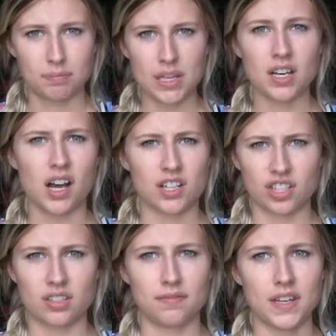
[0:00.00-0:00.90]
be
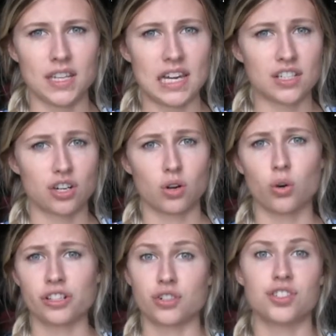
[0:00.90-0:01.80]
cautious of feeding that to your
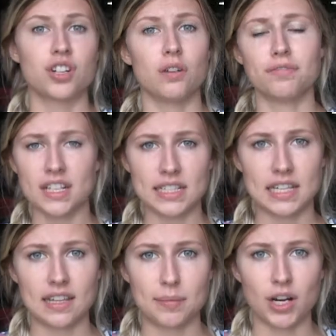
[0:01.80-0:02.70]
horse, or don't feed it
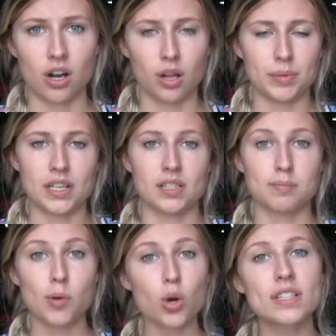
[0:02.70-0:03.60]
to them at all,
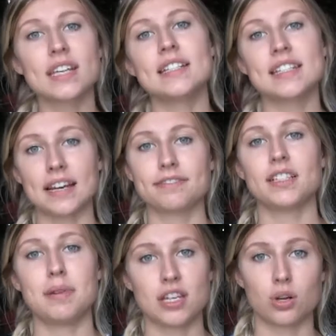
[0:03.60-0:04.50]
because mold can
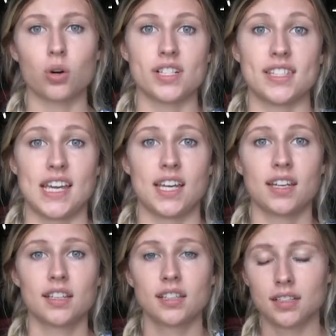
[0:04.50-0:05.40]
definitely make your horse sick.
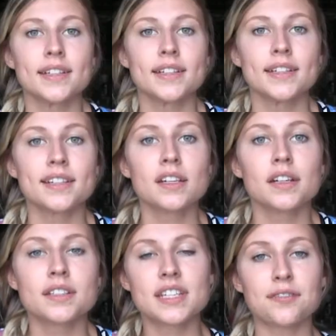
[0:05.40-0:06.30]

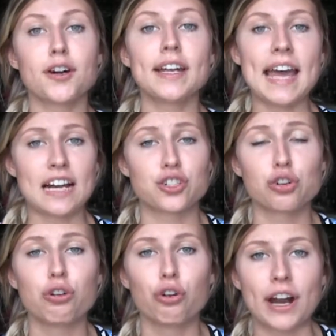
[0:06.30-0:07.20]
Different
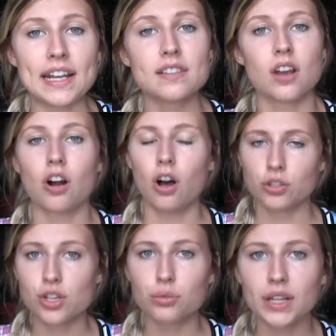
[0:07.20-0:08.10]
natural grains are
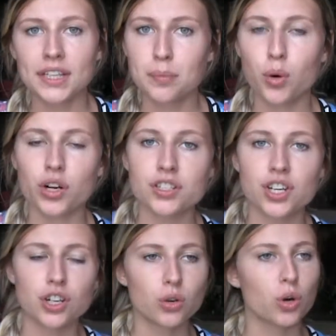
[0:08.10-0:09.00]
also really important
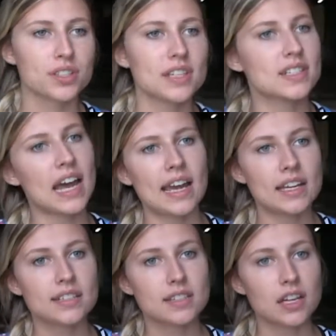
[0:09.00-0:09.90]
to your horse's
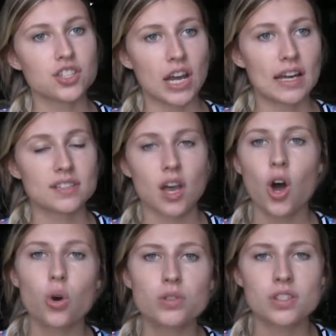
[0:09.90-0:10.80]
diet, such as
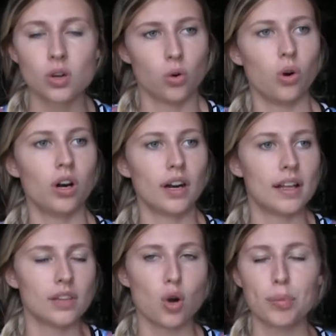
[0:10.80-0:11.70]
oats or
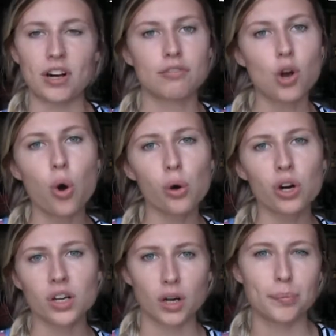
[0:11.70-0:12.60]
a little bit of
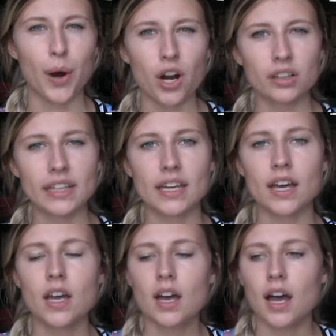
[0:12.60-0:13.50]
corn or
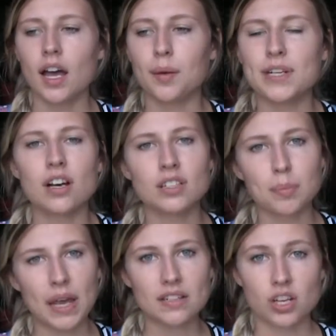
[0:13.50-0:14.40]
barley. It all
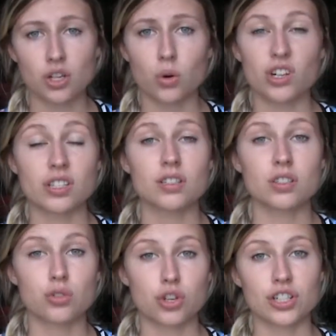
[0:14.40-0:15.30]
depends on your horse's
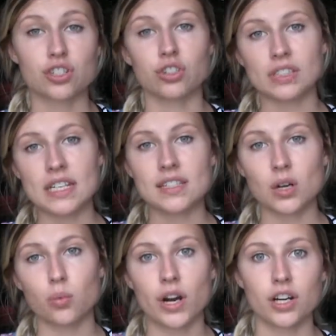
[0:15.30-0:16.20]
nutritional needs
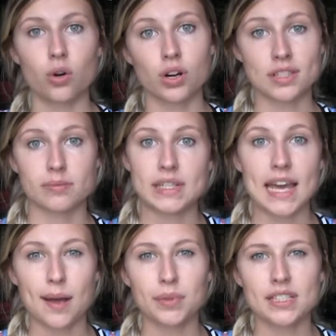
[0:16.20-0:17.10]
and where your horse's
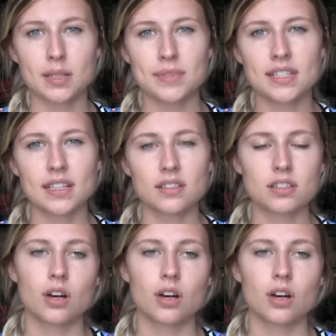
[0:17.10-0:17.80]
metabolism sits.